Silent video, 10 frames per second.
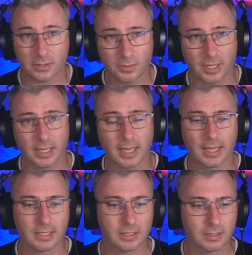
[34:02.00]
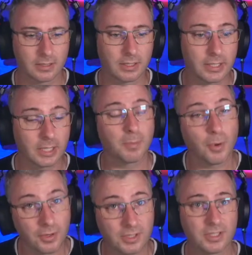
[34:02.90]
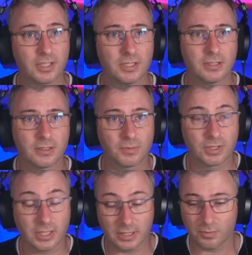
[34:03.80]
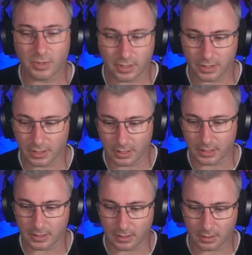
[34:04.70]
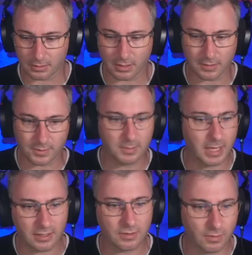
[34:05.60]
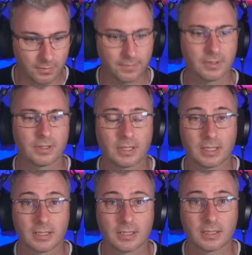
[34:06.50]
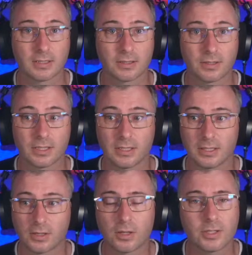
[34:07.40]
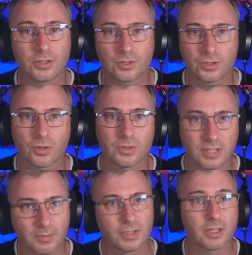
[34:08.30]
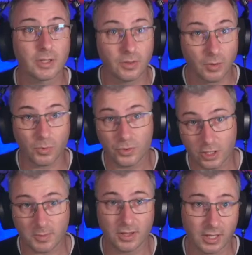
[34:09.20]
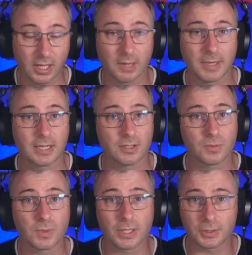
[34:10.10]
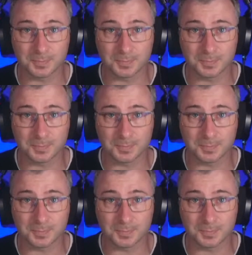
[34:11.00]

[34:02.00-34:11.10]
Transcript: looking at clinic processes, which is one of the kind of domains of the college, and so it's something that they want you to be thinking about as well.